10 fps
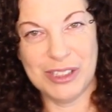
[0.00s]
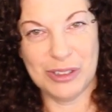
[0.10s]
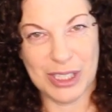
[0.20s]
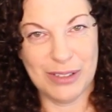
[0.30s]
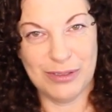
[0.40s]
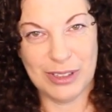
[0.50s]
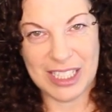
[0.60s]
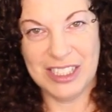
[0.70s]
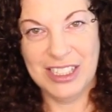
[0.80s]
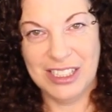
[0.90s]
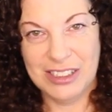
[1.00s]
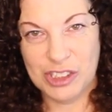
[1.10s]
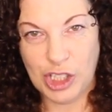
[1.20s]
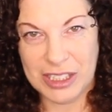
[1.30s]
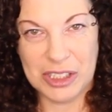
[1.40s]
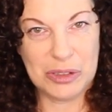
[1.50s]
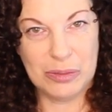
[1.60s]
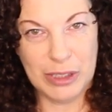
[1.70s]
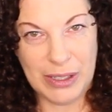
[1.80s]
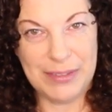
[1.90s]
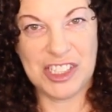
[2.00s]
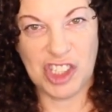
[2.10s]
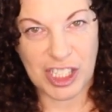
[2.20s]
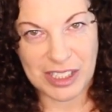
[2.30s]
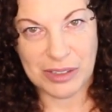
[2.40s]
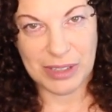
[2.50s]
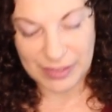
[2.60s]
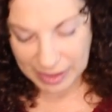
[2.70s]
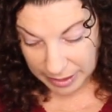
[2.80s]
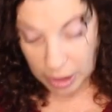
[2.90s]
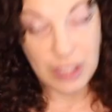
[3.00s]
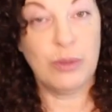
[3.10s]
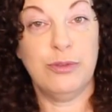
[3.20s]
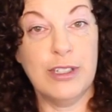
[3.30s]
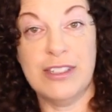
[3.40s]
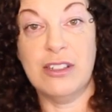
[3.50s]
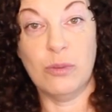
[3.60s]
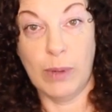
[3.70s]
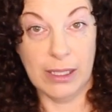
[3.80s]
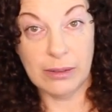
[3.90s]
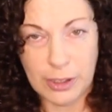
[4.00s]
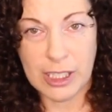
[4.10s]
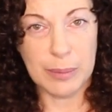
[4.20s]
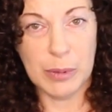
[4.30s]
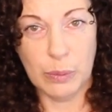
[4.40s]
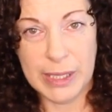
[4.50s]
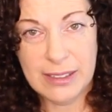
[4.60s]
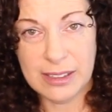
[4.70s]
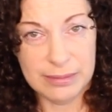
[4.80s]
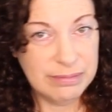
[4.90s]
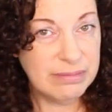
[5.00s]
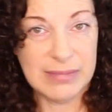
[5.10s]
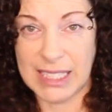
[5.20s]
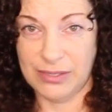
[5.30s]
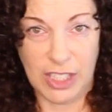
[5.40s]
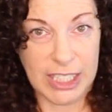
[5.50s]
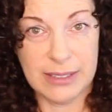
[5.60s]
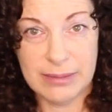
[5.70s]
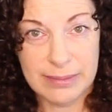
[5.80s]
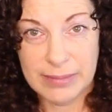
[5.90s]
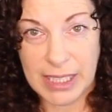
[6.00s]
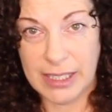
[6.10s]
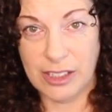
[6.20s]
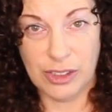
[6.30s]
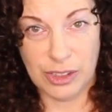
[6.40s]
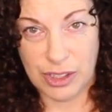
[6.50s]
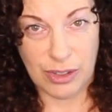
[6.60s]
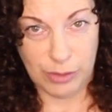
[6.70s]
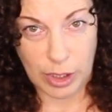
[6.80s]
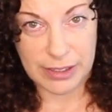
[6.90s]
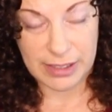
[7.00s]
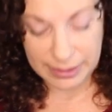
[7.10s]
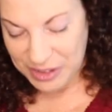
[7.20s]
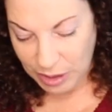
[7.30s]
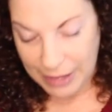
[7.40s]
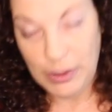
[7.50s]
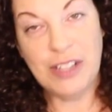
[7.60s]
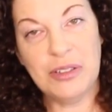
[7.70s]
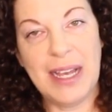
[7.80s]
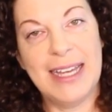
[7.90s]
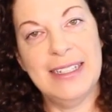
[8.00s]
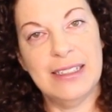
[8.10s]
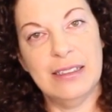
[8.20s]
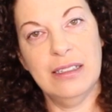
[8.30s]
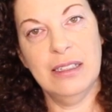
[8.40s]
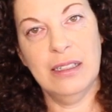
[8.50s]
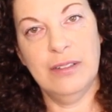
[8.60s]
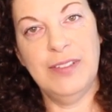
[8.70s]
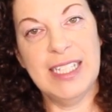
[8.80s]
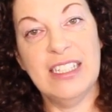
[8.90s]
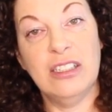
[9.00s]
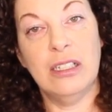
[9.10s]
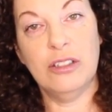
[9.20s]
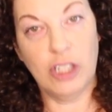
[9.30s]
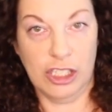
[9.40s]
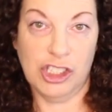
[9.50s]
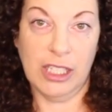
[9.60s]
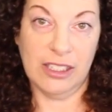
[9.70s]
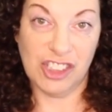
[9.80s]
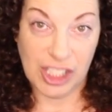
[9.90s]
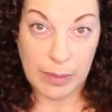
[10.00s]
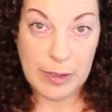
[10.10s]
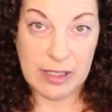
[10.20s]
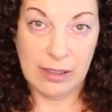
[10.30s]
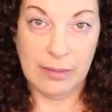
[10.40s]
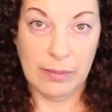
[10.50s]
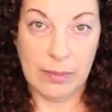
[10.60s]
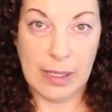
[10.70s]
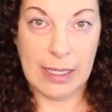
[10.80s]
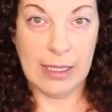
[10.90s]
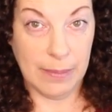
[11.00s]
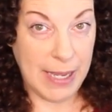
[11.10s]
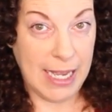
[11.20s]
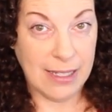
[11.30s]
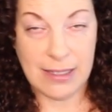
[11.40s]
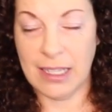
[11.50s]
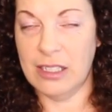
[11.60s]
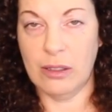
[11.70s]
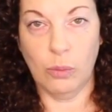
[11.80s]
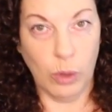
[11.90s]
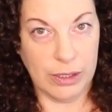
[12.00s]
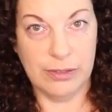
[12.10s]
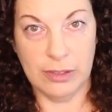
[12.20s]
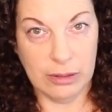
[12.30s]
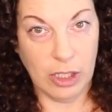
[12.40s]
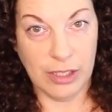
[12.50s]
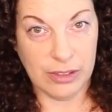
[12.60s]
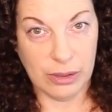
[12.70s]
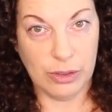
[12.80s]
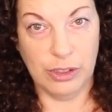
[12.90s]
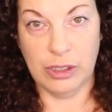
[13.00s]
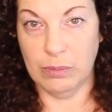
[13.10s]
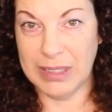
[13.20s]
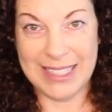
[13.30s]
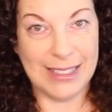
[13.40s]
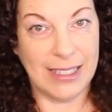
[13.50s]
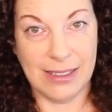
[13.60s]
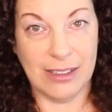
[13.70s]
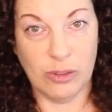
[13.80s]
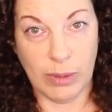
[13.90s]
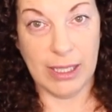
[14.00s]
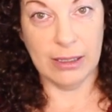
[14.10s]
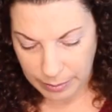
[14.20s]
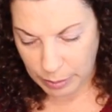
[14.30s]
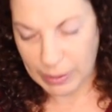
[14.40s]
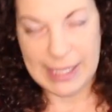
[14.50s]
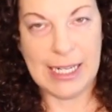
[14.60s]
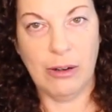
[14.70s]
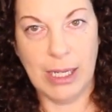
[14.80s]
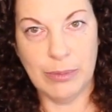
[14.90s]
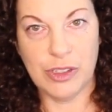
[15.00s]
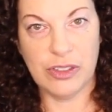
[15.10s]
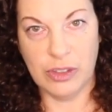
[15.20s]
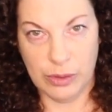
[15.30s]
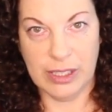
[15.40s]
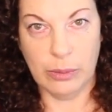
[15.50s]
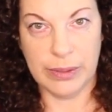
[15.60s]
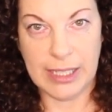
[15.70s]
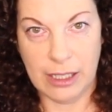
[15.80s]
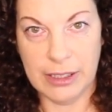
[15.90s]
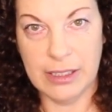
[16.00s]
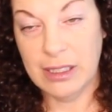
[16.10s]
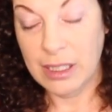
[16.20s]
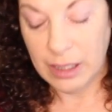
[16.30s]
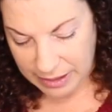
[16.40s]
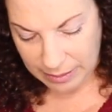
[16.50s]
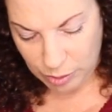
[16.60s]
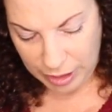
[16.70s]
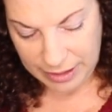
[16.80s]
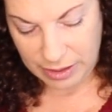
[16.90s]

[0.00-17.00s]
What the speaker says: you're looking for that chocolate, when you have that chocolate craving. It also freezes well for a couple of weeks. That's fine, and then you just defrost it. So I've also added in vegan dark chocolate chips in the past, and it's wonderful also, so you can blend that in as well. But right now I'm just using it without it because I'm trying